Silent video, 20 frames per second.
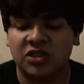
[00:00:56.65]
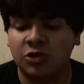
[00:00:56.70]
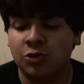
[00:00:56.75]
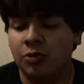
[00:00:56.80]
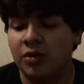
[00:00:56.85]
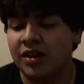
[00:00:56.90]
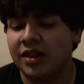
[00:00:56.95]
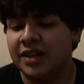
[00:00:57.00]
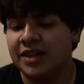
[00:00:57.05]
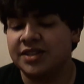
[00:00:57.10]
to
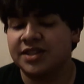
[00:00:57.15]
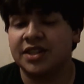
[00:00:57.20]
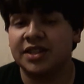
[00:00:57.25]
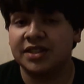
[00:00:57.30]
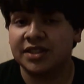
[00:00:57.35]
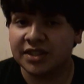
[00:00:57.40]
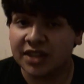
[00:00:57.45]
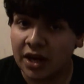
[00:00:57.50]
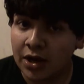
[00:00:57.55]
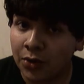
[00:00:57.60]
at least
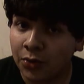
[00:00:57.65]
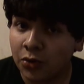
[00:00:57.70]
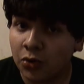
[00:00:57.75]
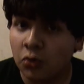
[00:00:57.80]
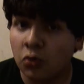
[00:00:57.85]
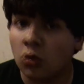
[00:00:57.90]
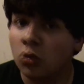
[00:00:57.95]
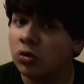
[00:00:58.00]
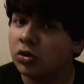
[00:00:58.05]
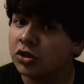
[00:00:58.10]
scare you
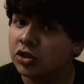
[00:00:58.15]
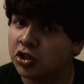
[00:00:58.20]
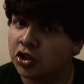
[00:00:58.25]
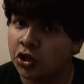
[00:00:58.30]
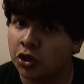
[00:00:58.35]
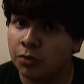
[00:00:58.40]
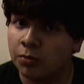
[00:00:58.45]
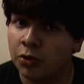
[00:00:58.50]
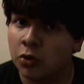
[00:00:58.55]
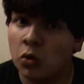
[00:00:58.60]
or
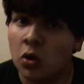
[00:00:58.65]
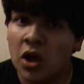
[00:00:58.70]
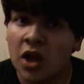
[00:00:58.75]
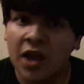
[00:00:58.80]
disturb you